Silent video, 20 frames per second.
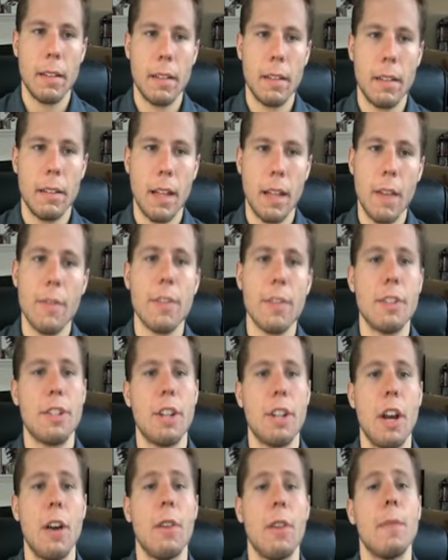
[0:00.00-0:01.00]
Love the
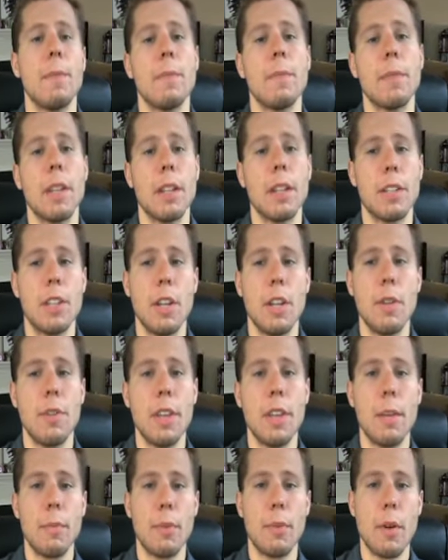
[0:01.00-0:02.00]
show. Do you
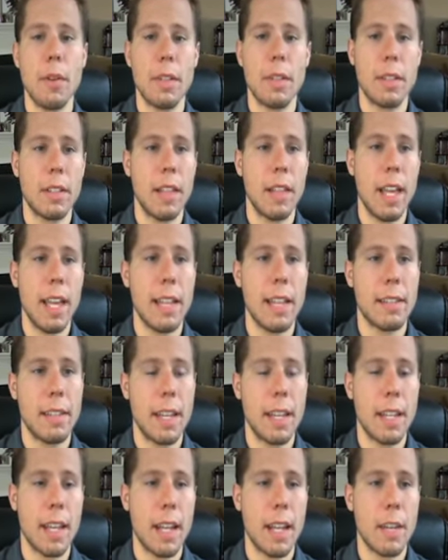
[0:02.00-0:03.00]
think Brodus Clay is
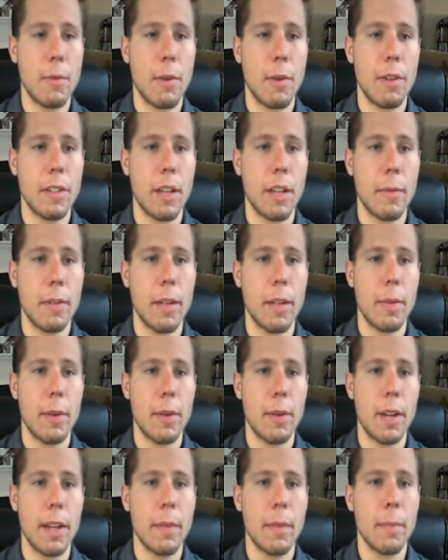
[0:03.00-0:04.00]
getting anywhere in
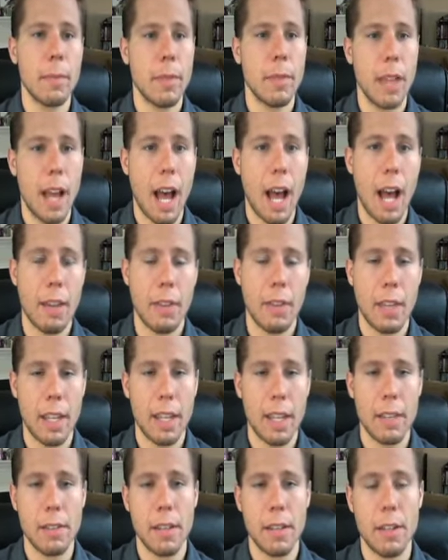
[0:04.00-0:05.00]
WWE? I think
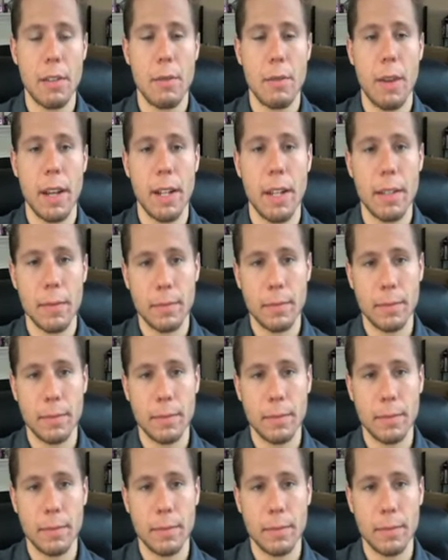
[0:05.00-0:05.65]
he is underrated.